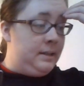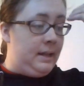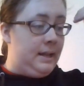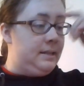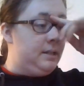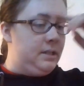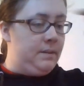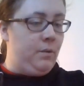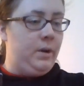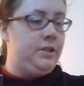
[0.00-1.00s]
ask you
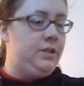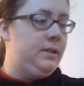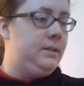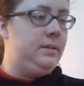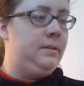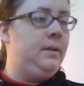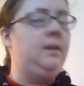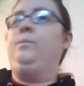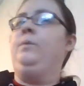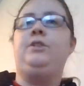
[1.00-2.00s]
some questions.
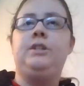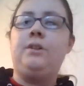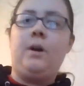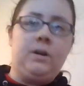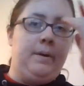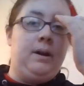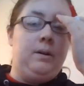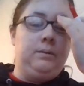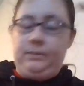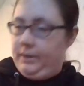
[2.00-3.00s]
We just talked
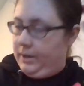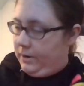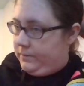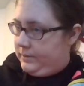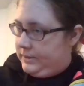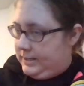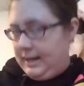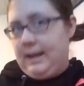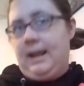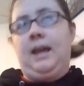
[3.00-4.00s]
about,
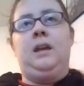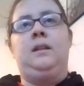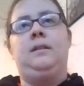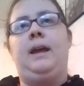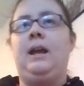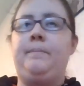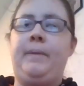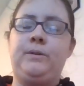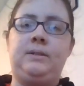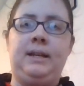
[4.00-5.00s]
DNA and A
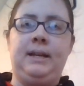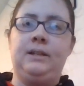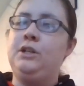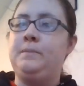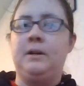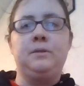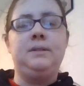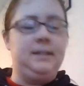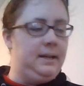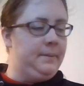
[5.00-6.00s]
pairs with T and G pairs with
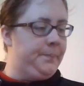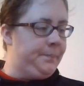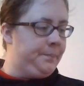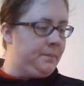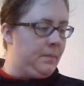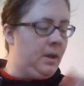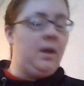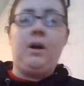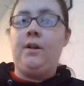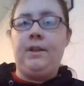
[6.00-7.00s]
C.
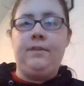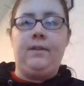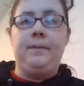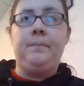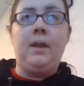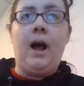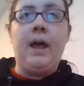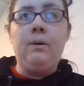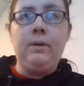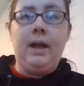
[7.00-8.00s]
All that's fine.
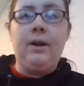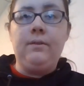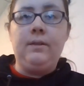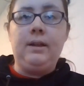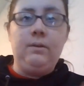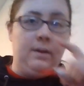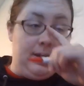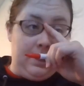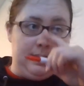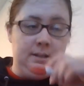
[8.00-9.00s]
I don't care that you
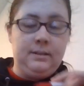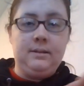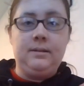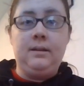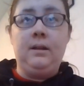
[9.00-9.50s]
guys,